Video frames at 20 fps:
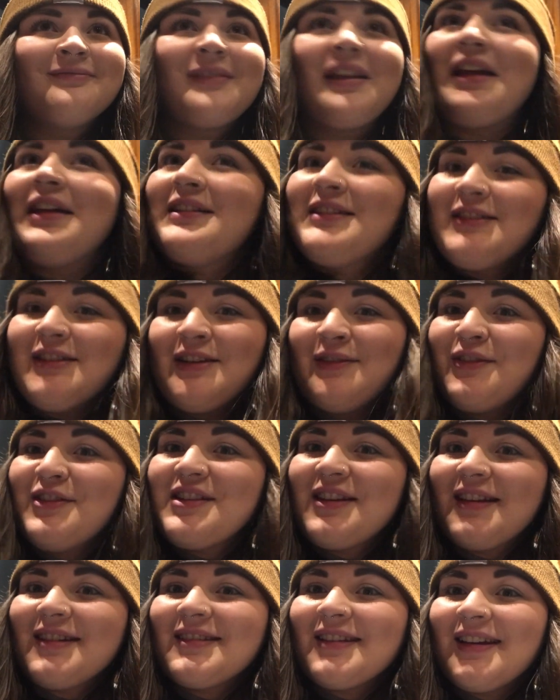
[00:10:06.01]
and see if it
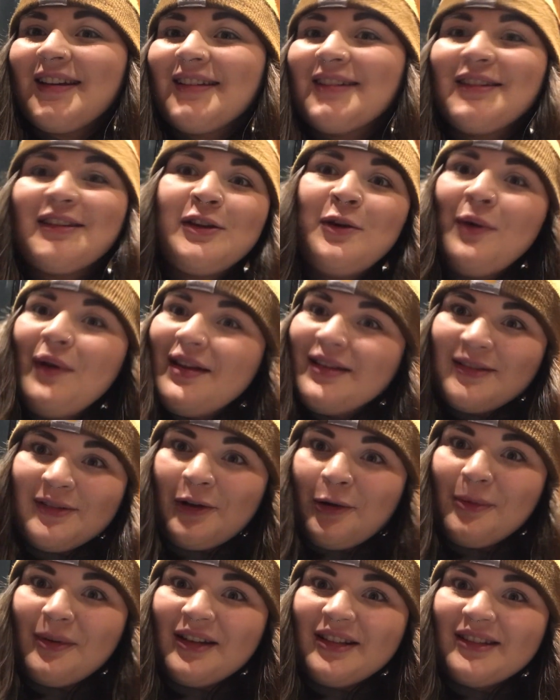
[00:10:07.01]
tastes like the US
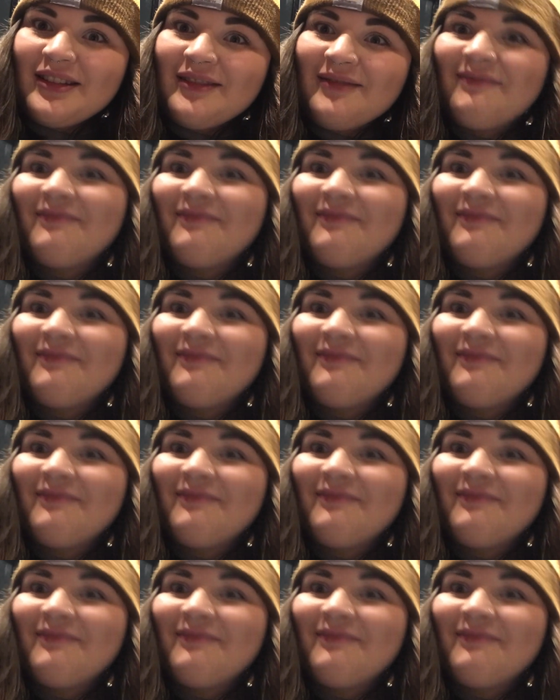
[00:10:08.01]
Starbucks.